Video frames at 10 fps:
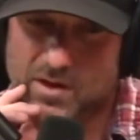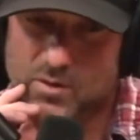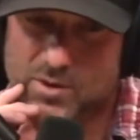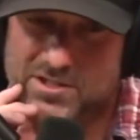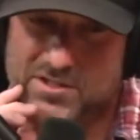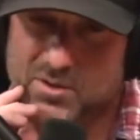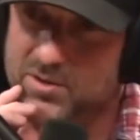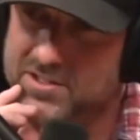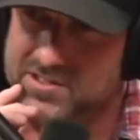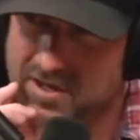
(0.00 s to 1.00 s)
which is
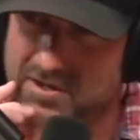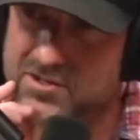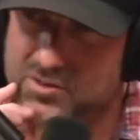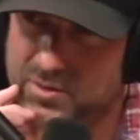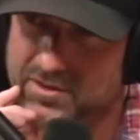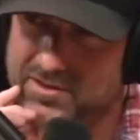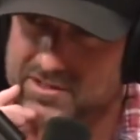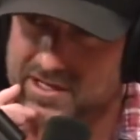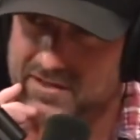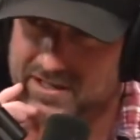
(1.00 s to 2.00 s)
Oregon's largest
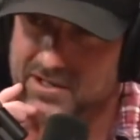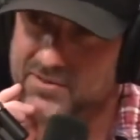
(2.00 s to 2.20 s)
wilderness area,